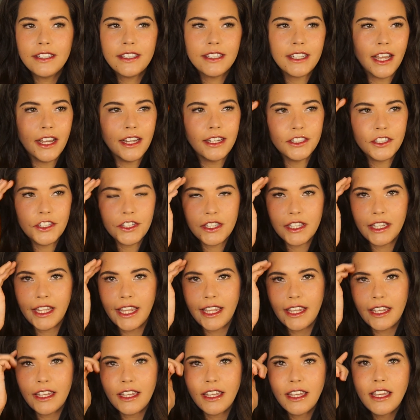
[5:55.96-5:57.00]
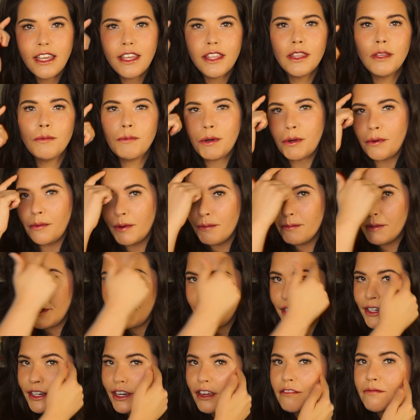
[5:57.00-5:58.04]
touched like the
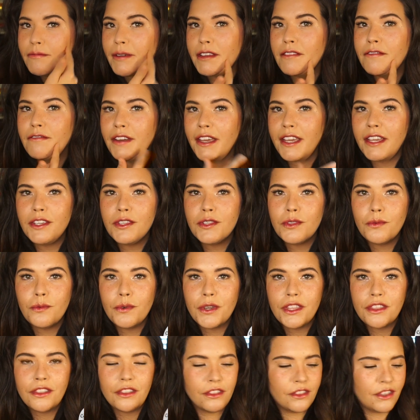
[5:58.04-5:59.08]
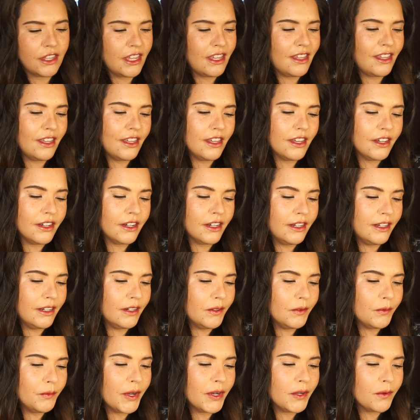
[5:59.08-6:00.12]
perimeter of my face with the
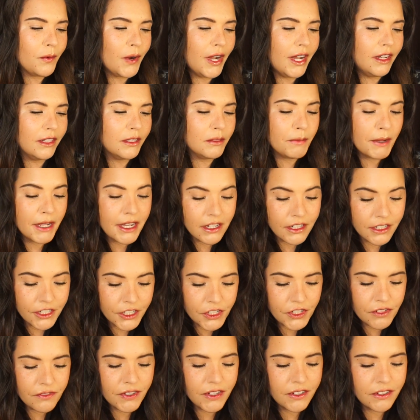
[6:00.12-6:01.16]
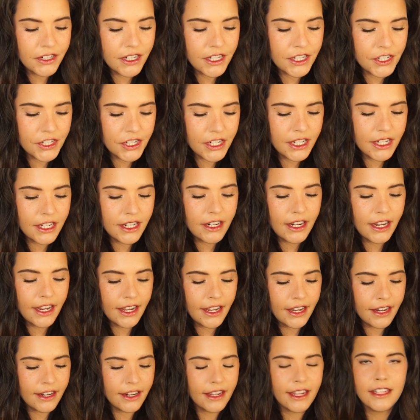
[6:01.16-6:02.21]
uh, Wet n Wild Mega Cushion Foundation
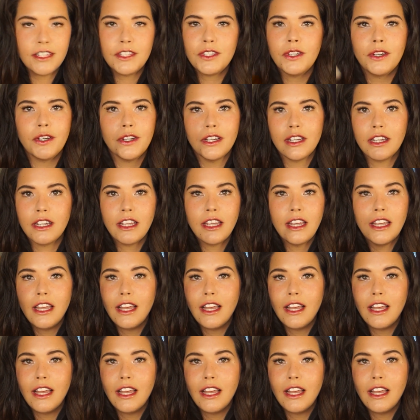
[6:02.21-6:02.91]
and I took